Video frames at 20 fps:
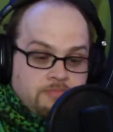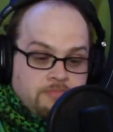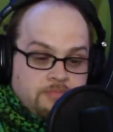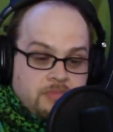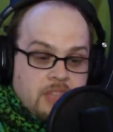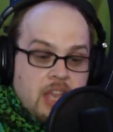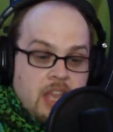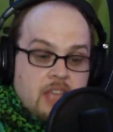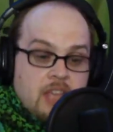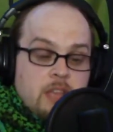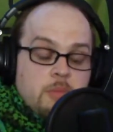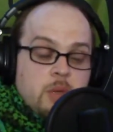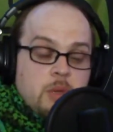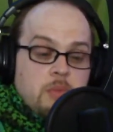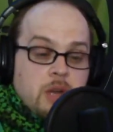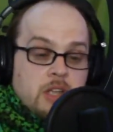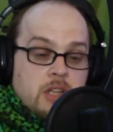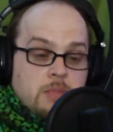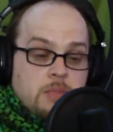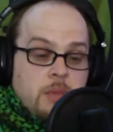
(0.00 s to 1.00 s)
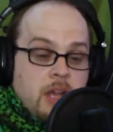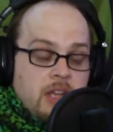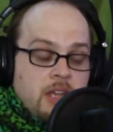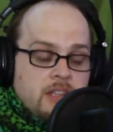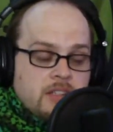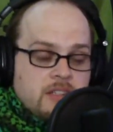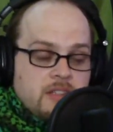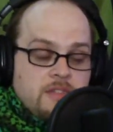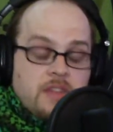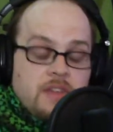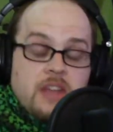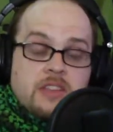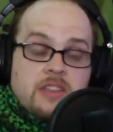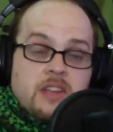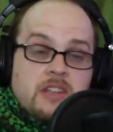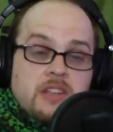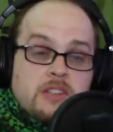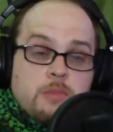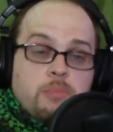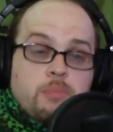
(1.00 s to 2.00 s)
that can be brushed by. It's the fact that
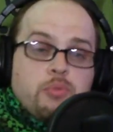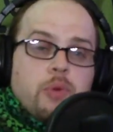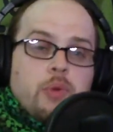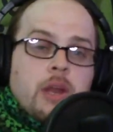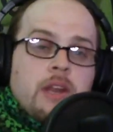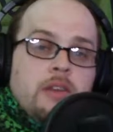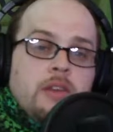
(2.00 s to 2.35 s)
it's a brand